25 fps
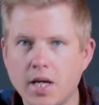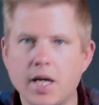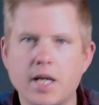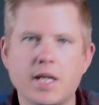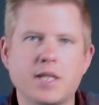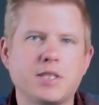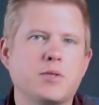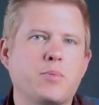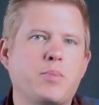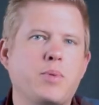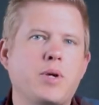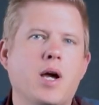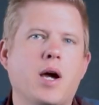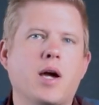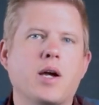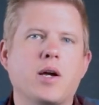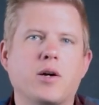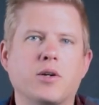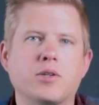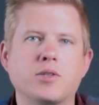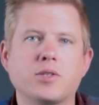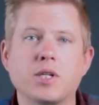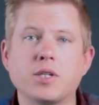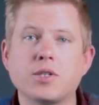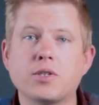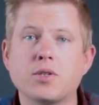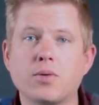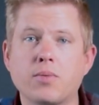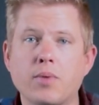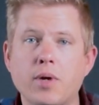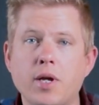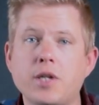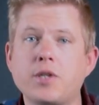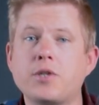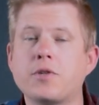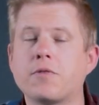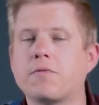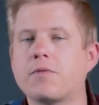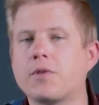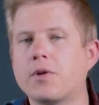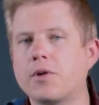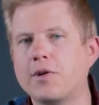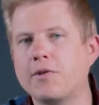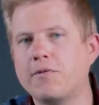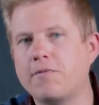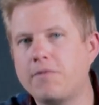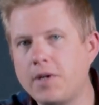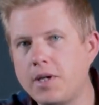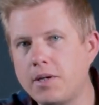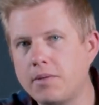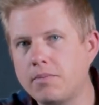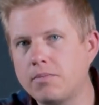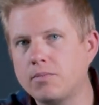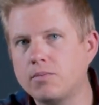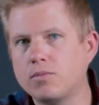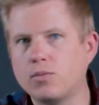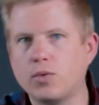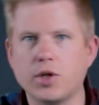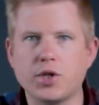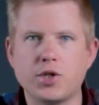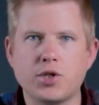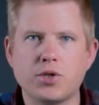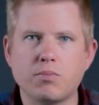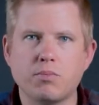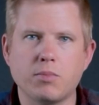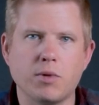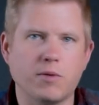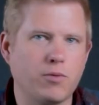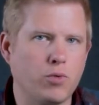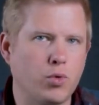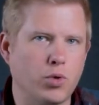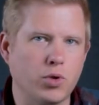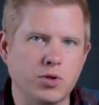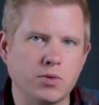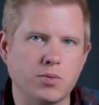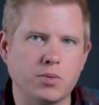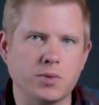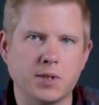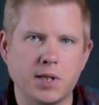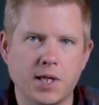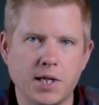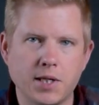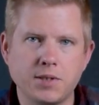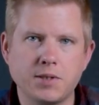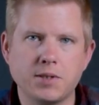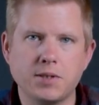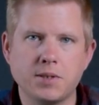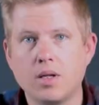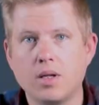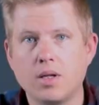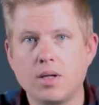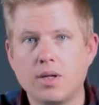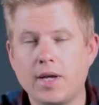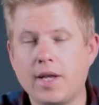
It has a PIR sensor range of 30 feet, which of course we'll test.